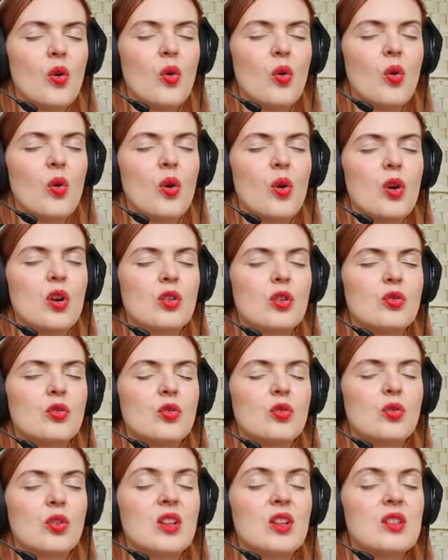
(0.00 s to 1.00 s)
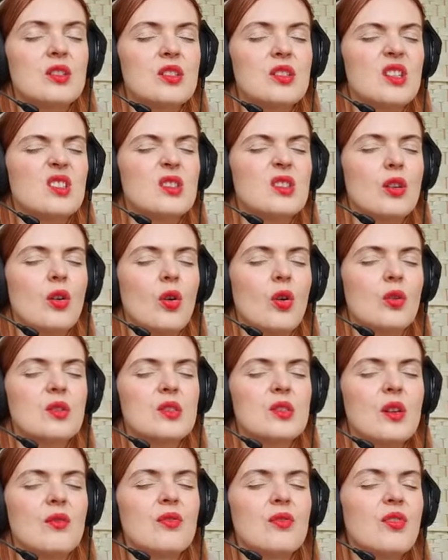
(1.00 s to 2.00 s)
or to insisting on
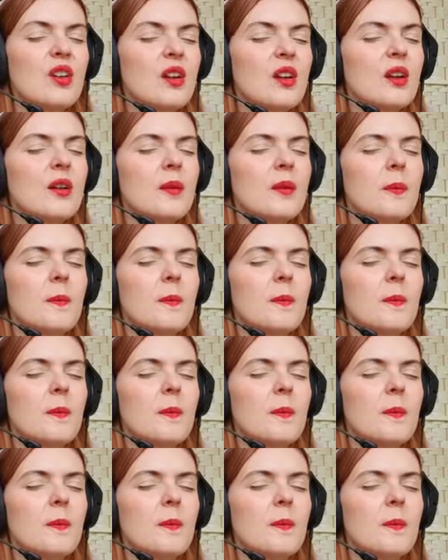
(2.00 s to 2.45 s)
something.